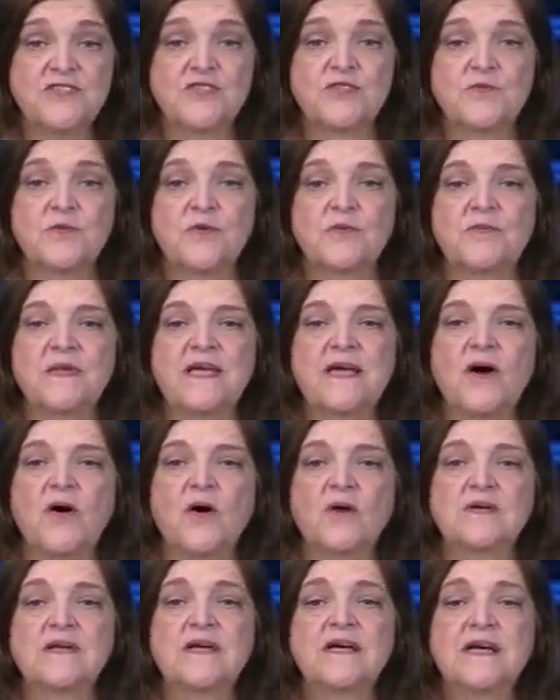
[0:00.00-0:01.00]
will be
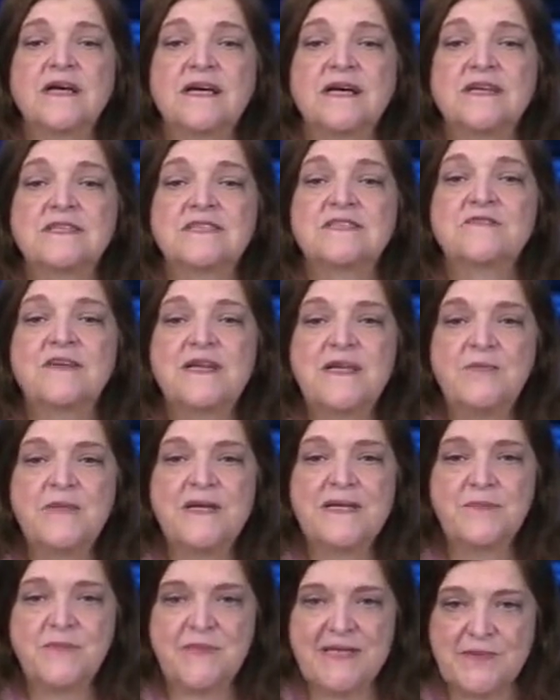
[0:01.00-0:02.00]
on
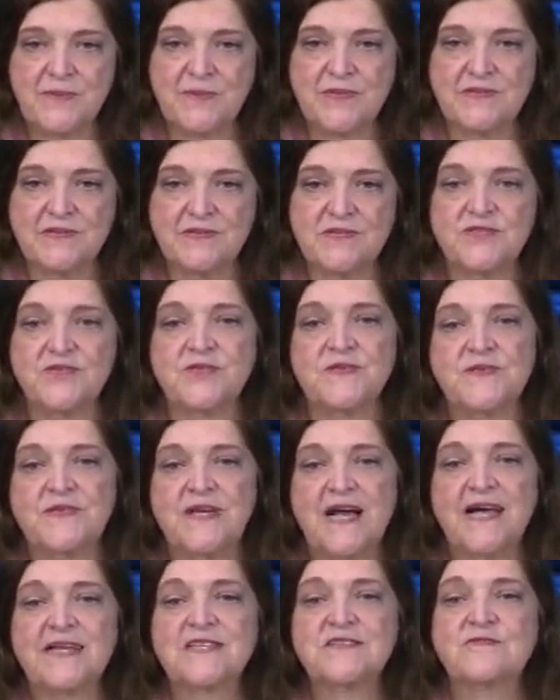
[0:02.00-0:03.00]
developing people to
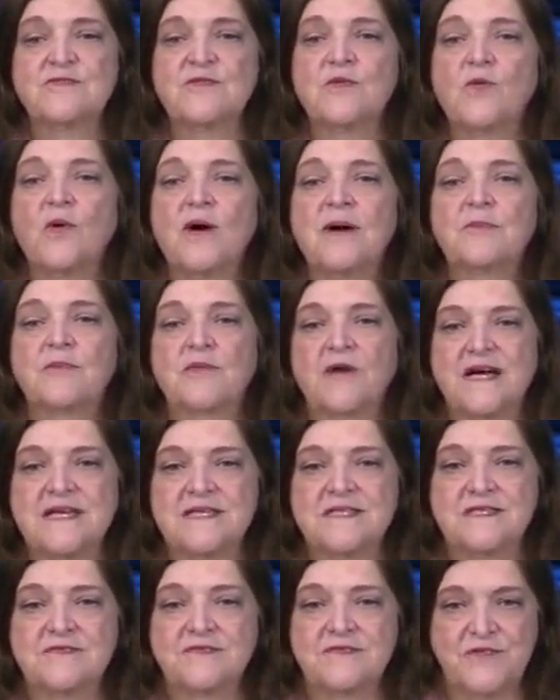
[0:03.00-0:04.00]
unite for a
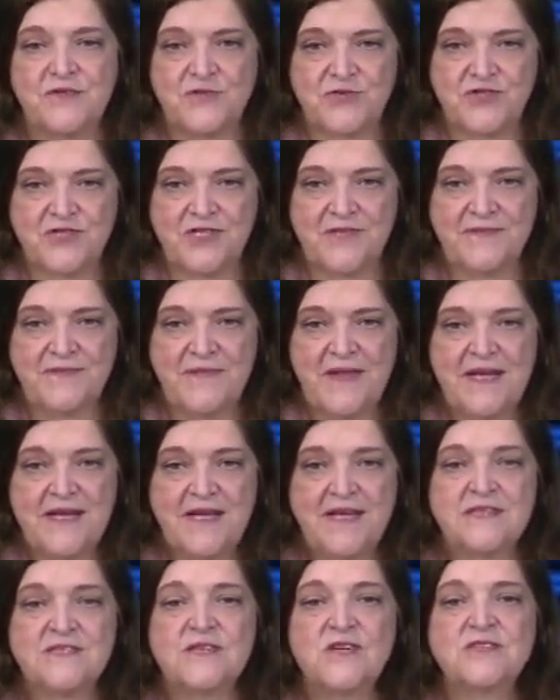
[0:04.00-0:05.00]
brighter future.
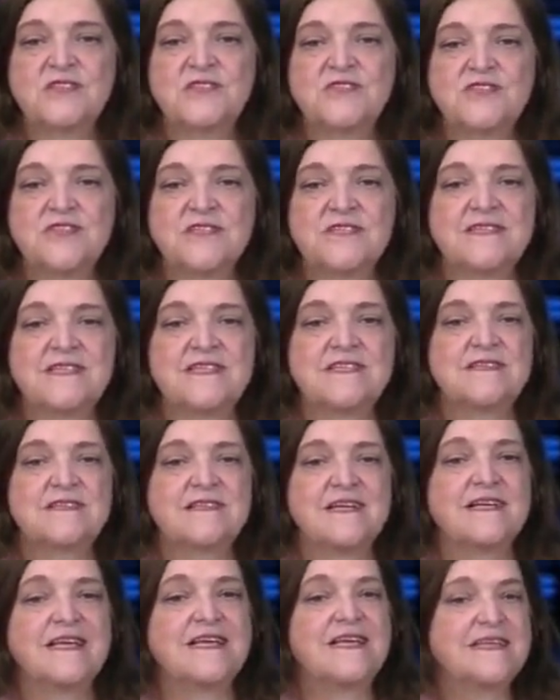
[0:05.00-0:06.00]
Dr.
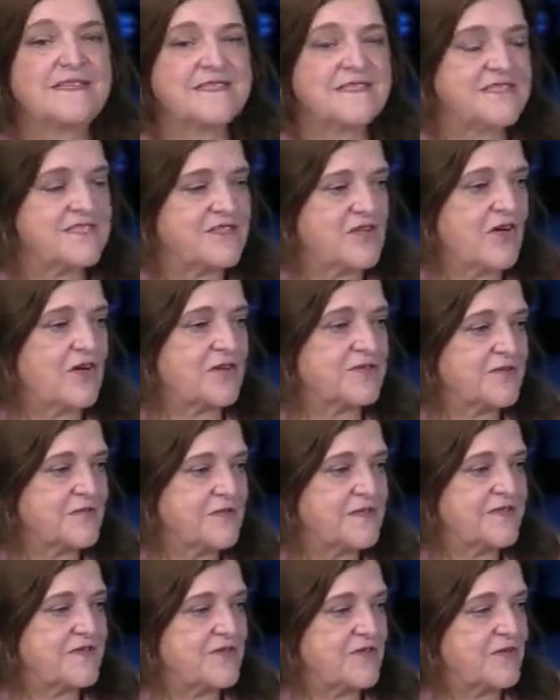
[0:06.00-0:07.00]
Jardine, let's start
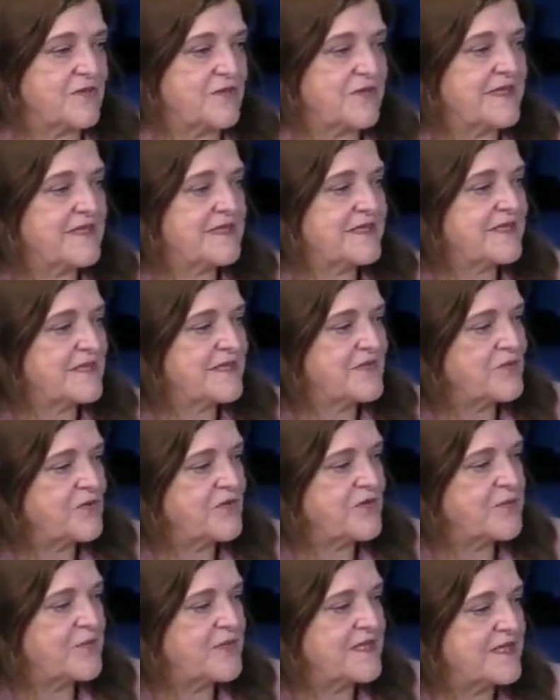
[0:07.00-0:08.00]
with you. In your
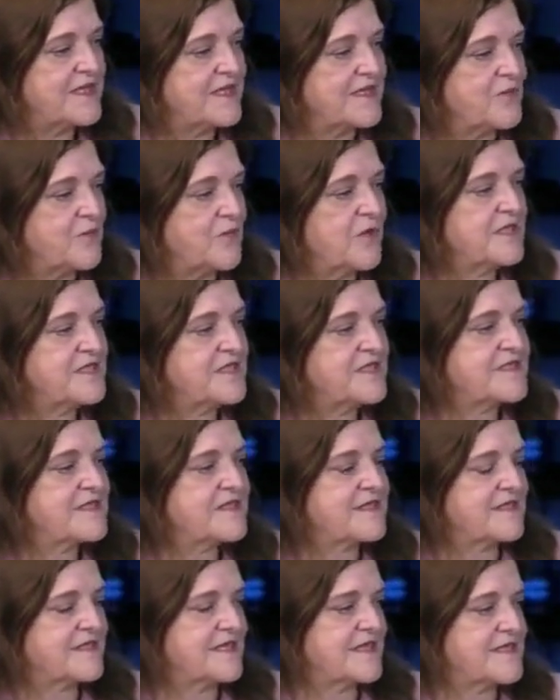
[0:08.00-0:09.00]
opinion, what is
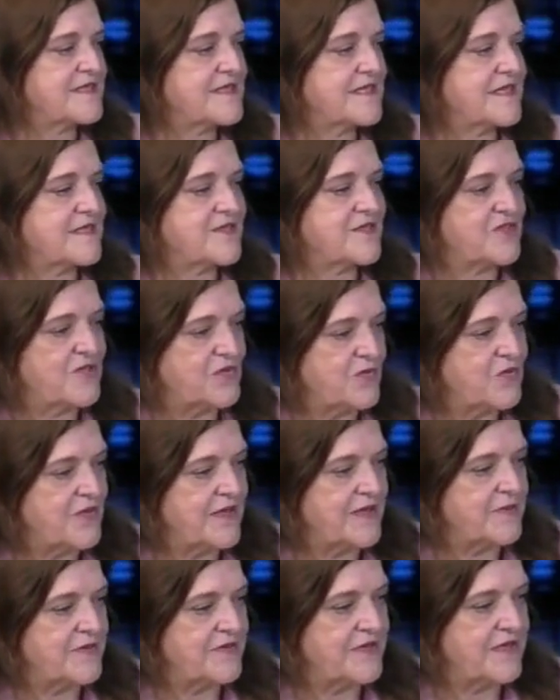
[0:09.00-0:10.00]
it that sets your
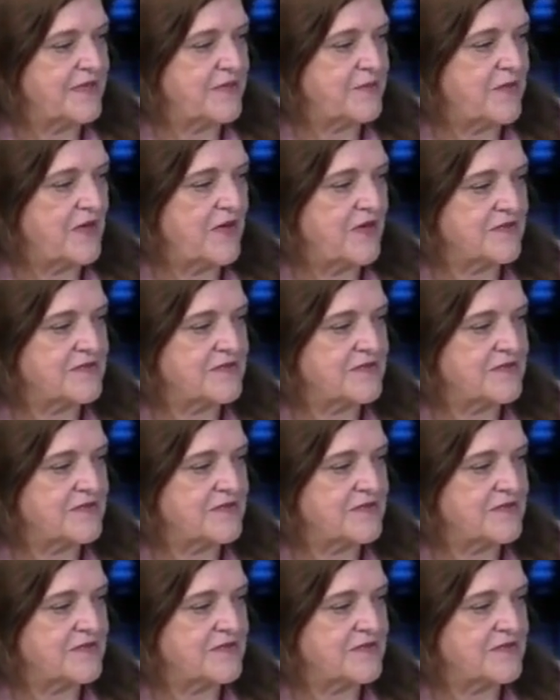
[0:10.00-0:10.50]
company apart?